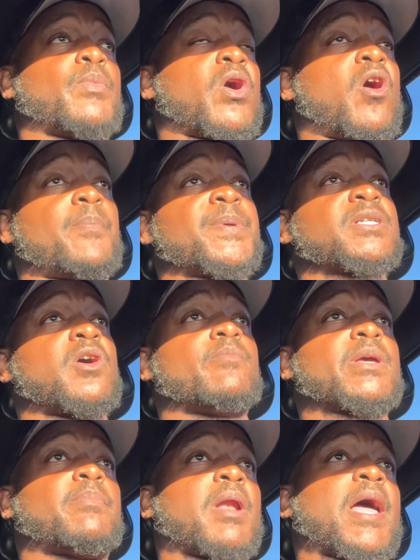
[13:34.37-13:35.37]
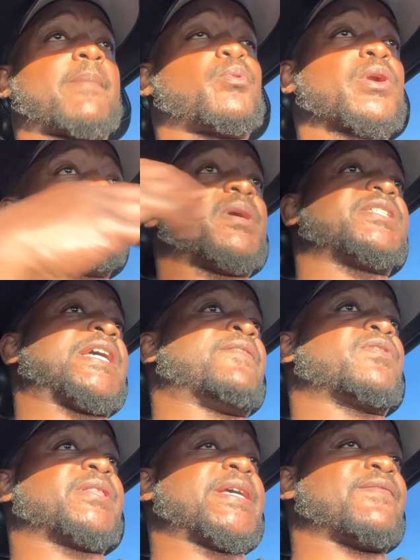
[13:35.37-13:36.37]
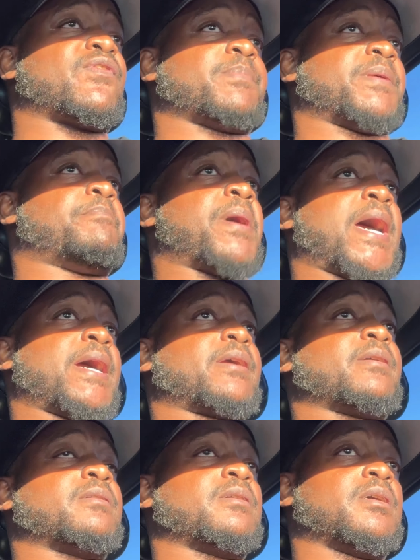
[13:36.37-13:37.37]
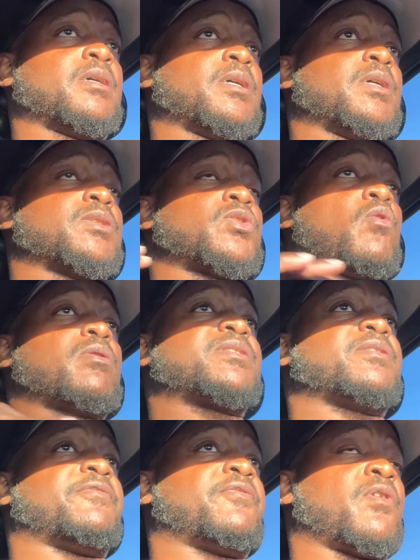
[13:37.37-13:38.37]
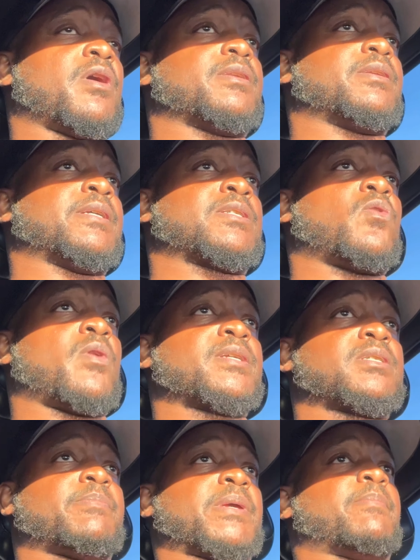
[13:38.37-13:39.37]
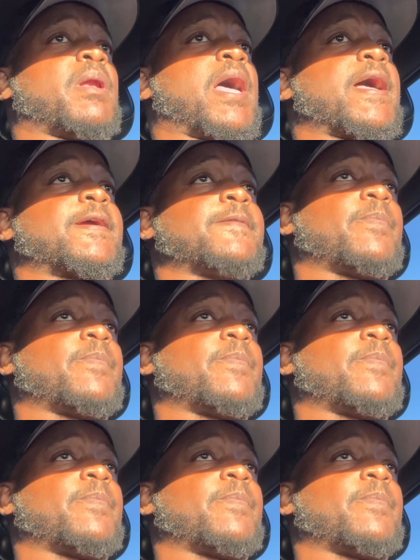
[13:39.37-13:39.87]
Carpet's gonna be black. Pretty much everything from the back towards the front is going to be black.